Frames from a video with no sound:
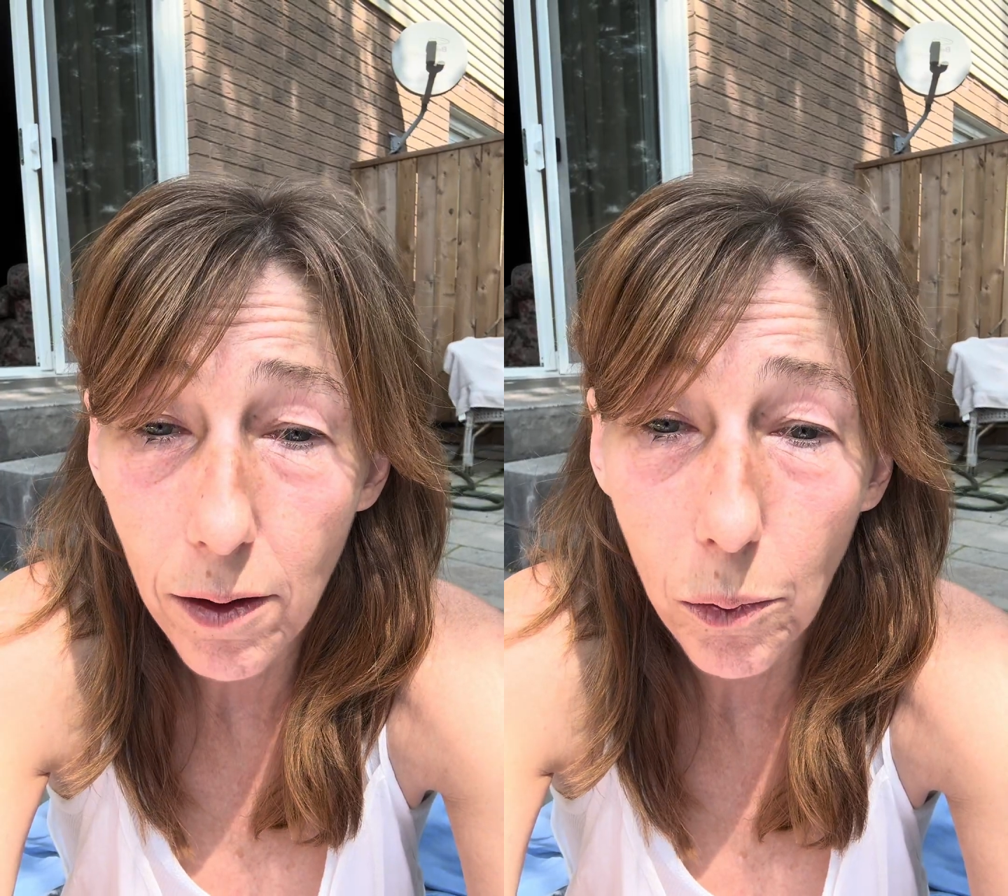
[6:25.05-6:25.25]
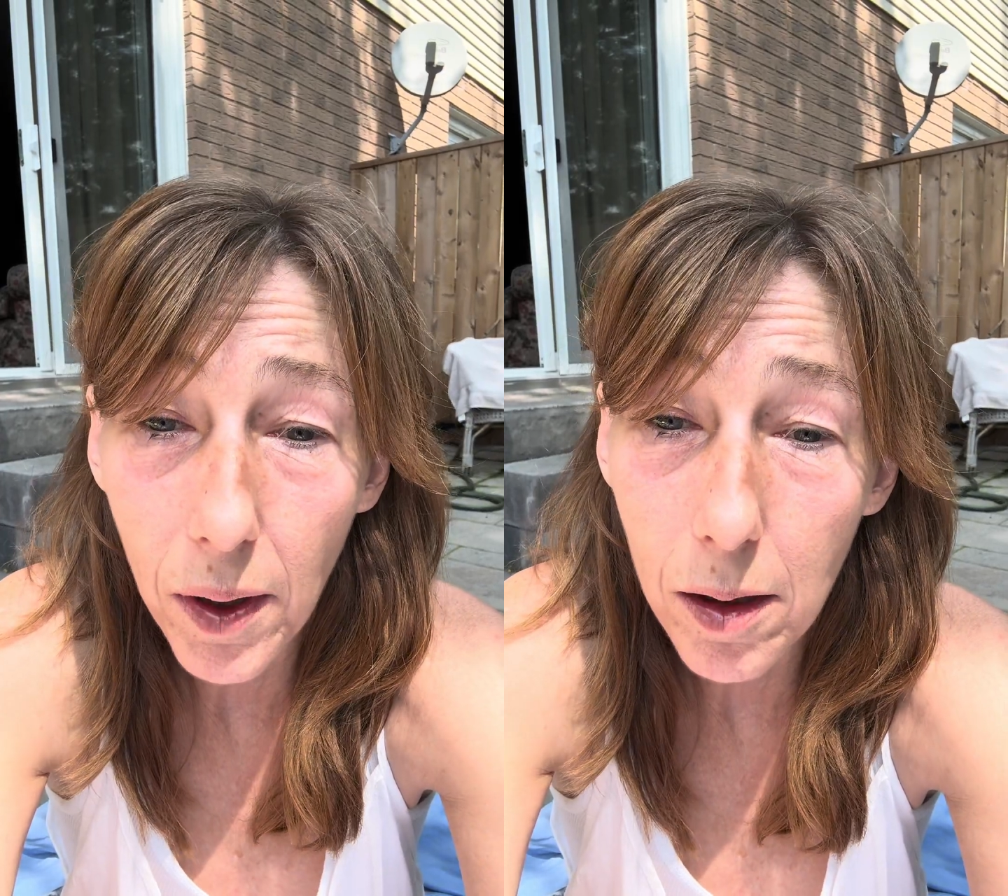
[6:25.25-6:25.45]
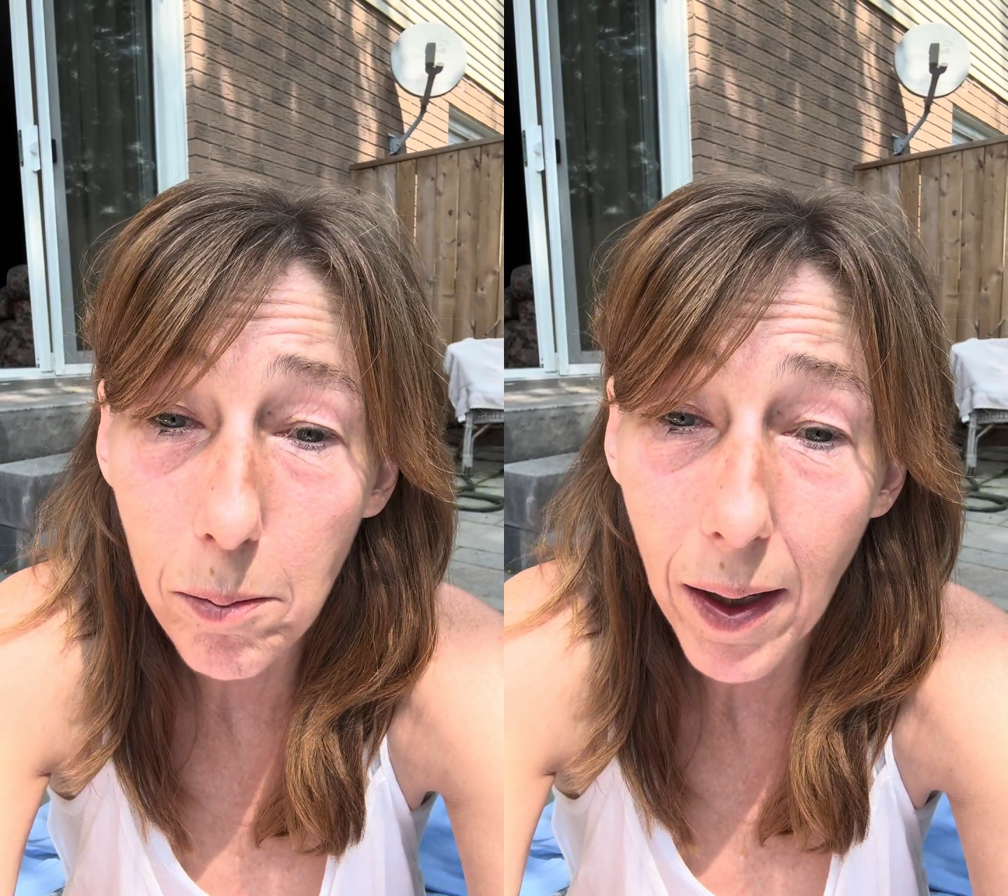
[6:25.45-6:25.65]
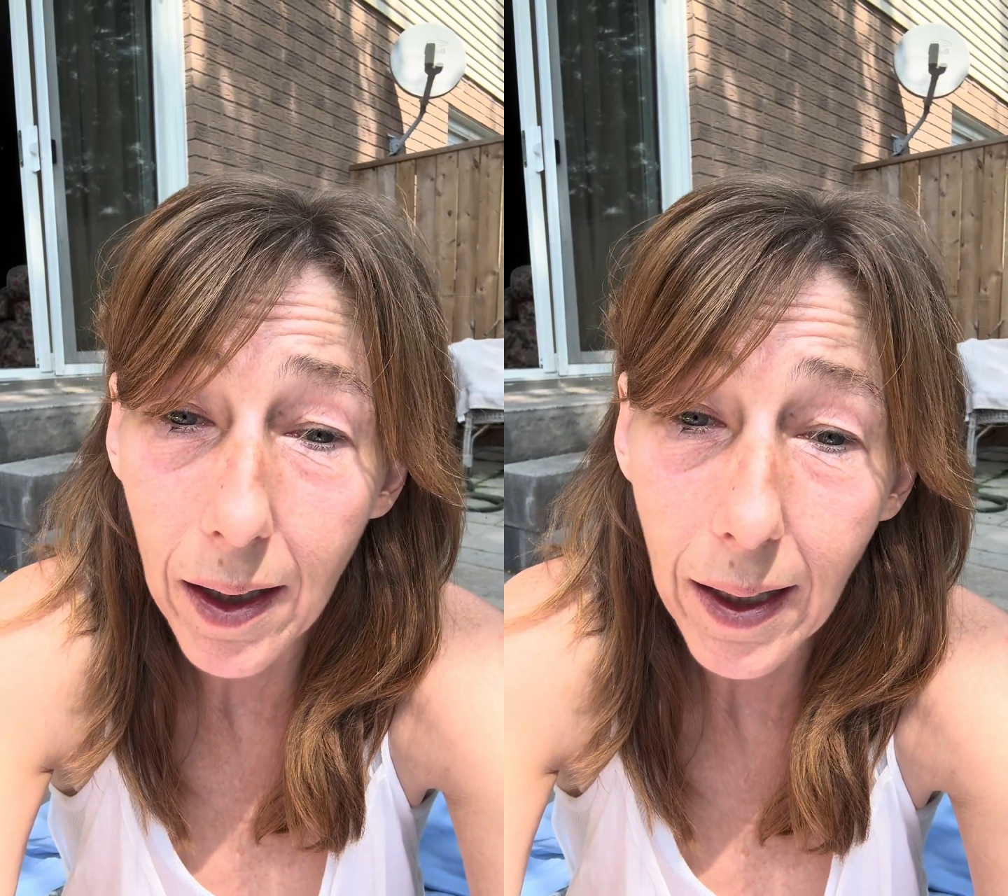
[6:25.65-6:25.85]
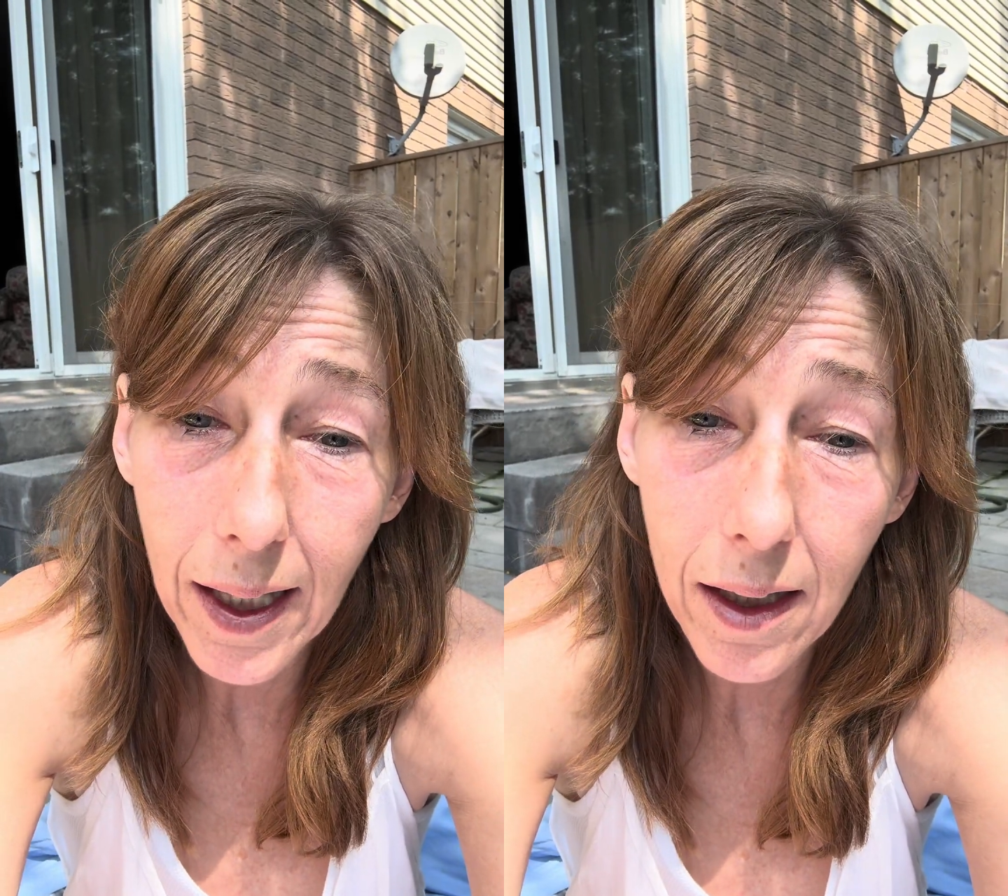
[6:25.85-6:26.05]
written by
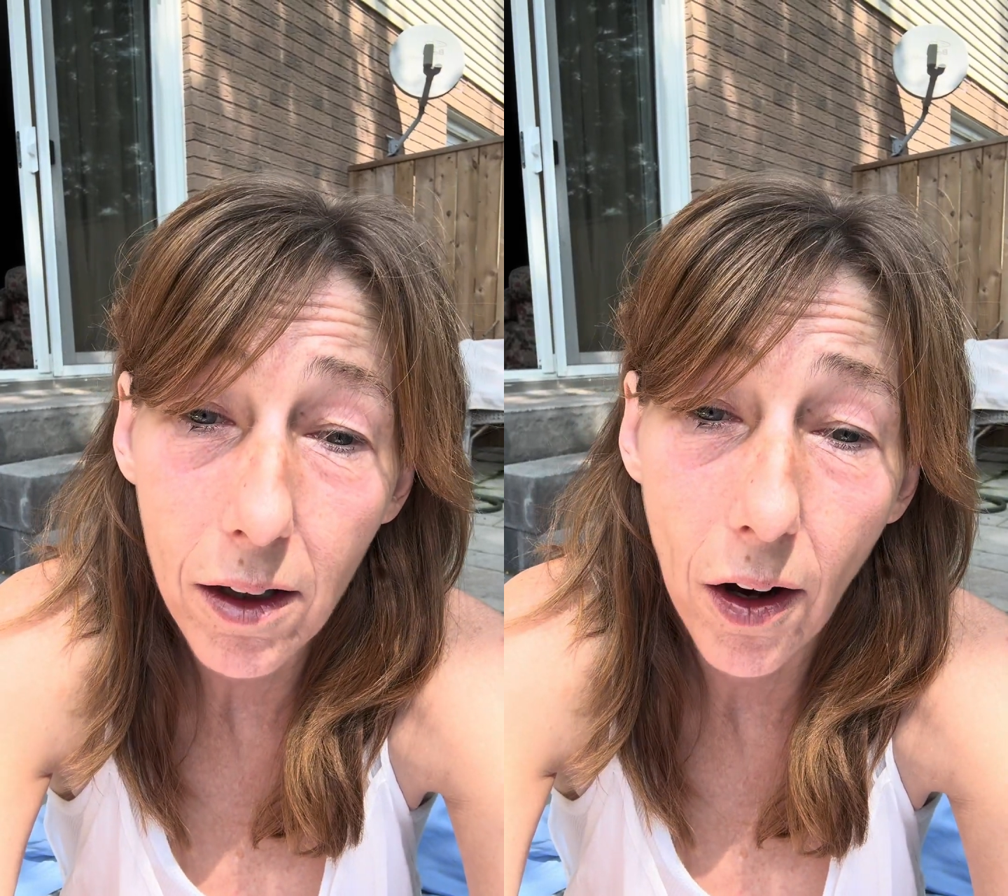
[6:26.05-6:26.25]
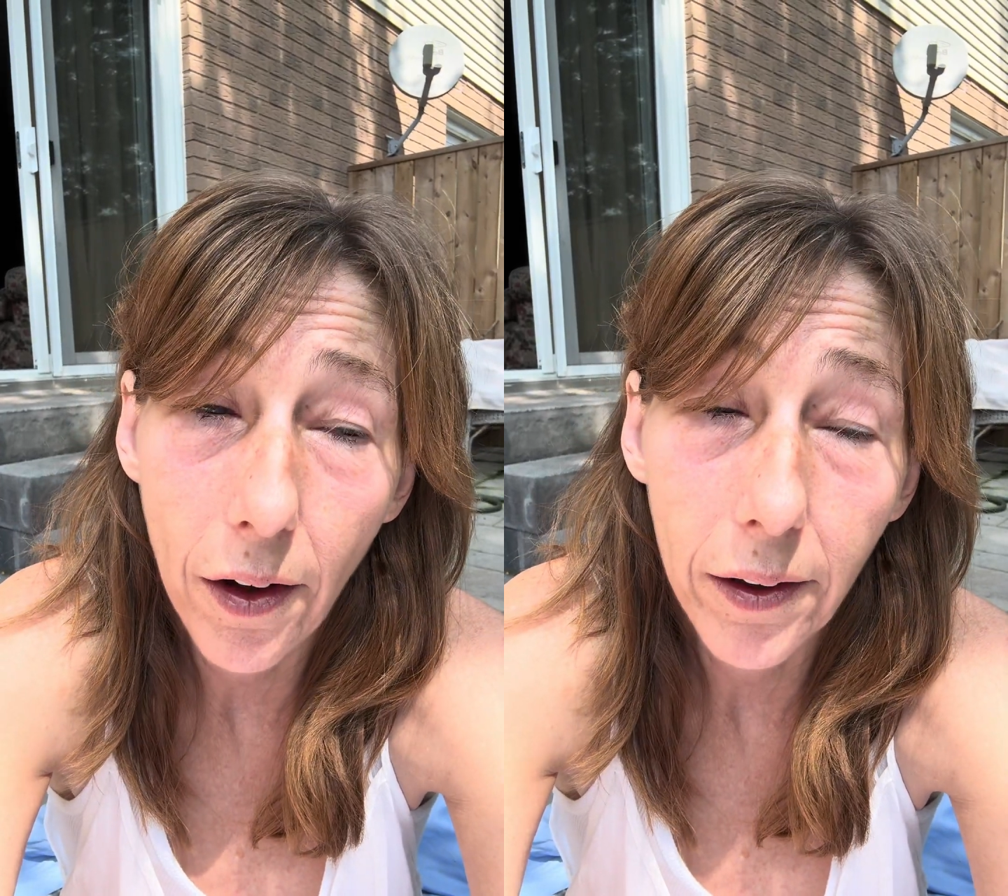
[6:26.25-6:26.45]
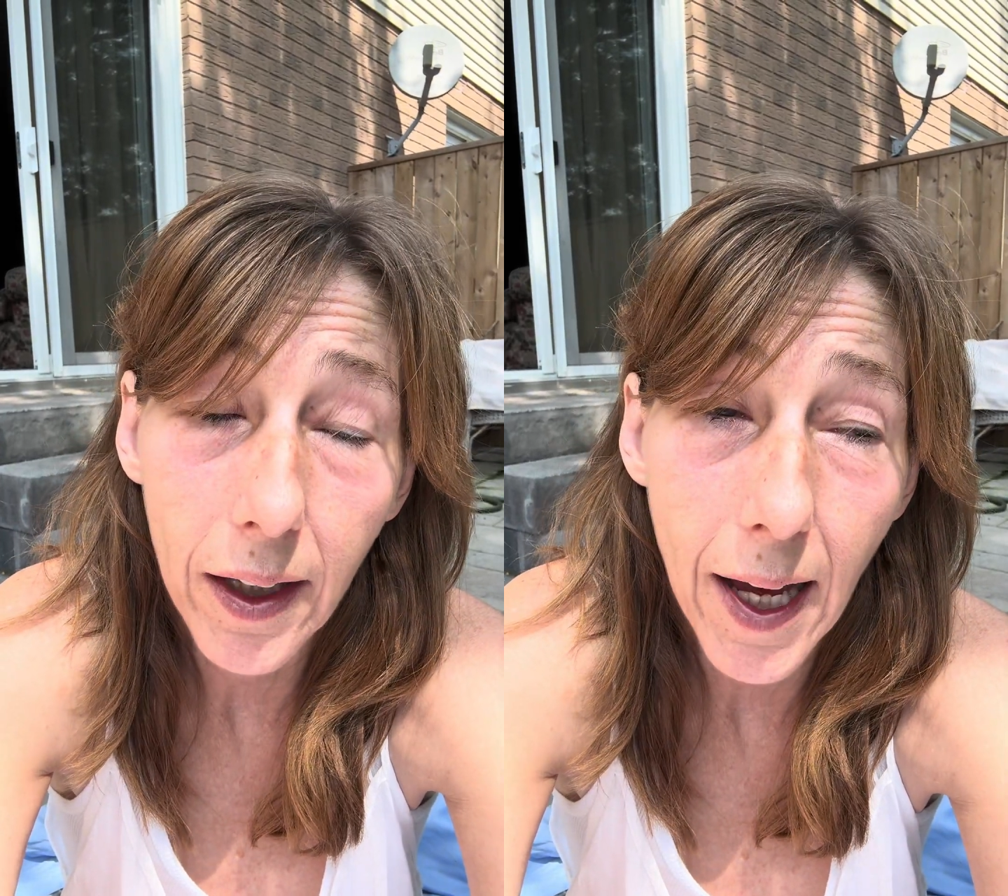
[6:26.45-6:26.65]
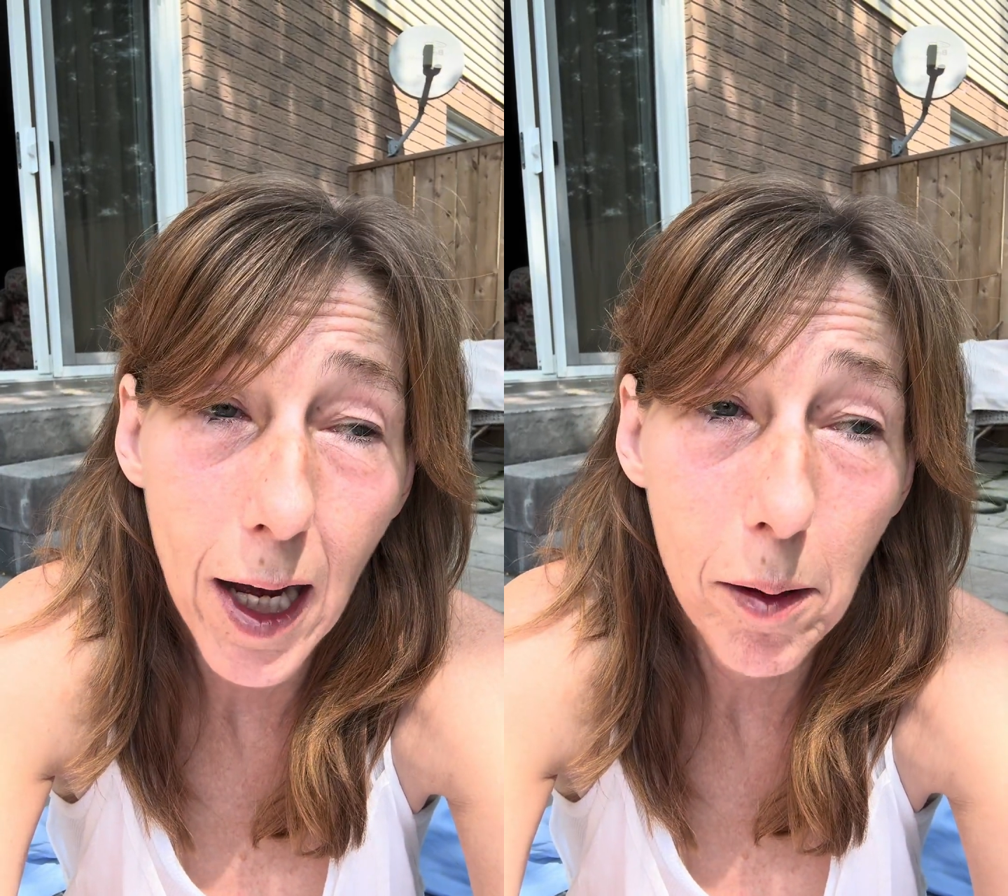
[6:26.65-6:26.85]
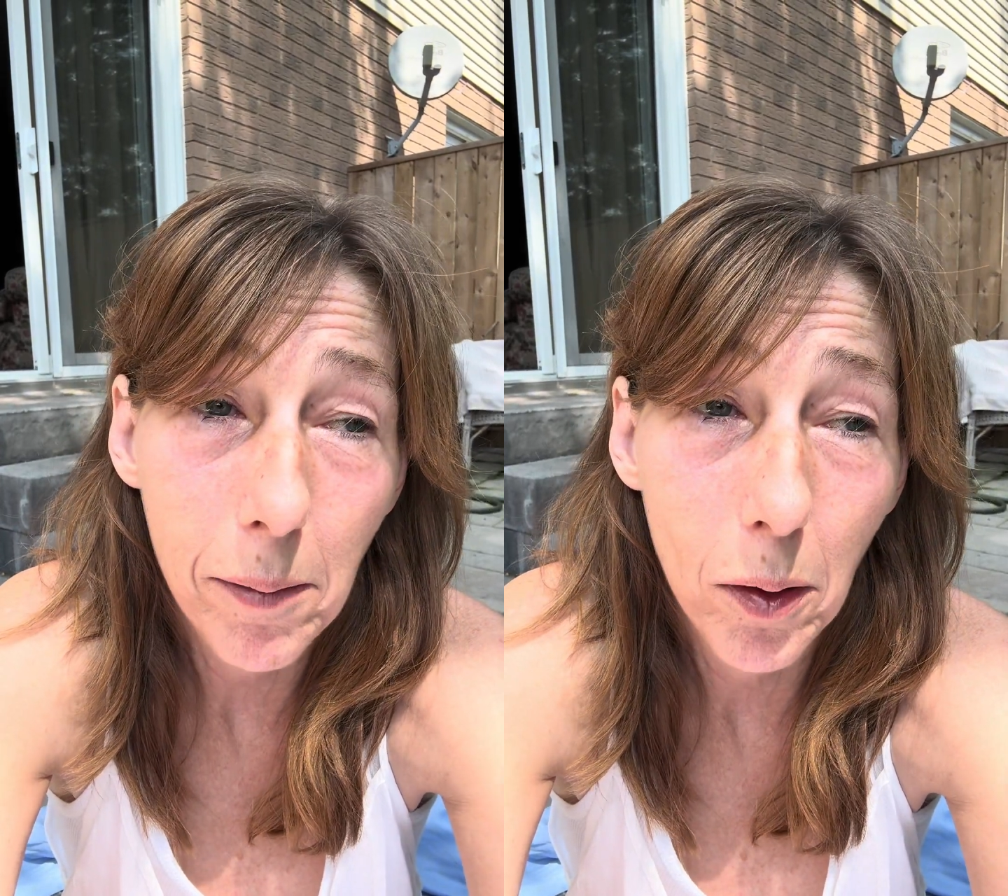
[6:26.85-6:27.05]
Lady Colin
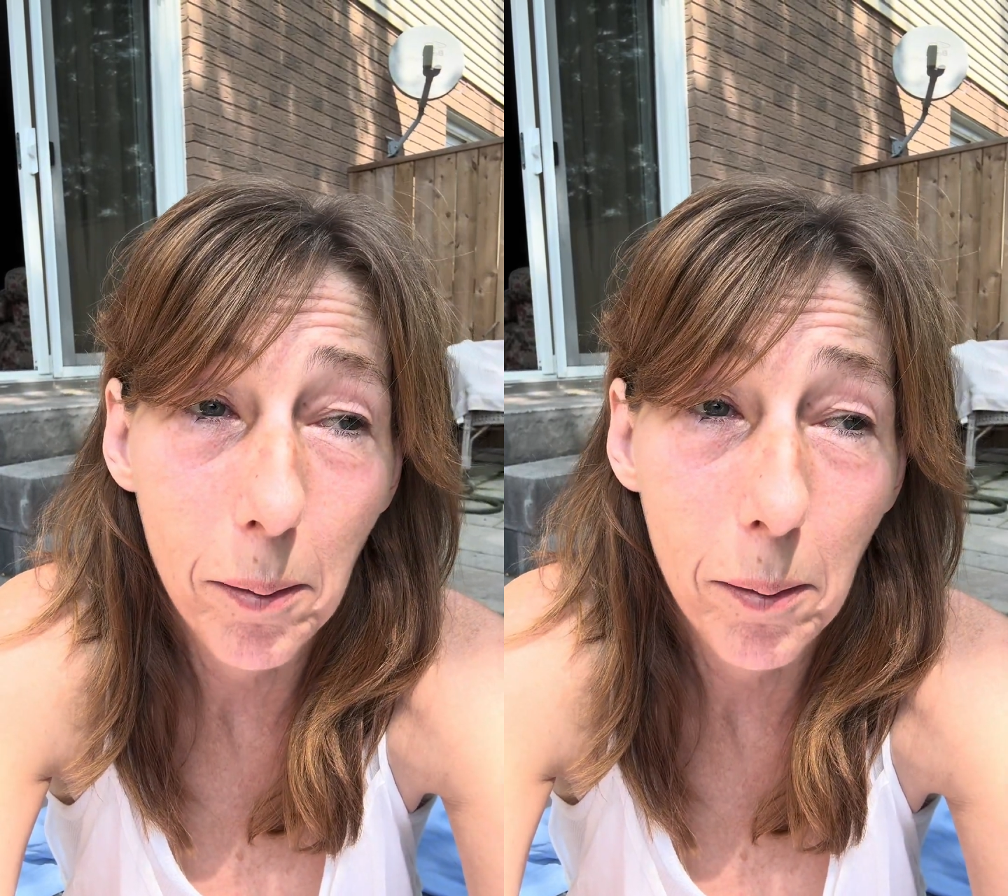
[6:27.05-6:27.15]
Campbell,